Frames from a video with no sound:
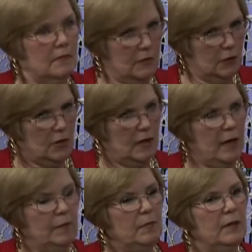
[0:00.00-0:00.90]
Your
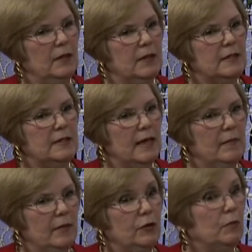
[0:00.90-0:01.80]
capability
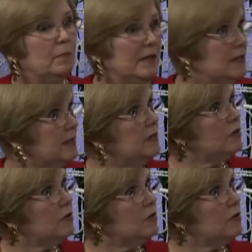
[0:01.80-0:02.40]
statement, your business